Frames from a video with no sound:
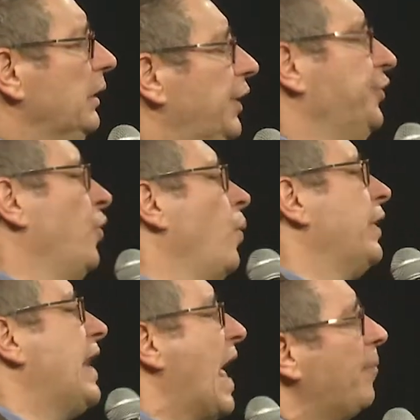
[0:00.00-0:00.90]
And you know what
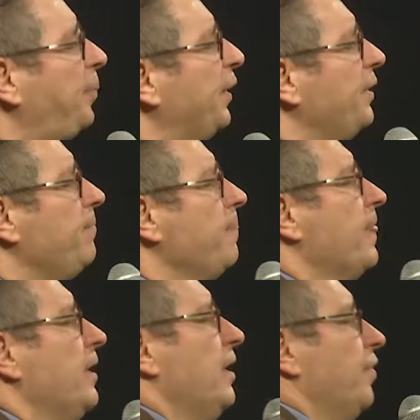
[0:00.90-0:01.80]
had happened?
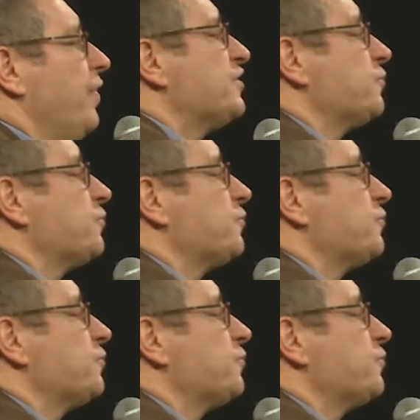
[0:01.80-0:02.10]
This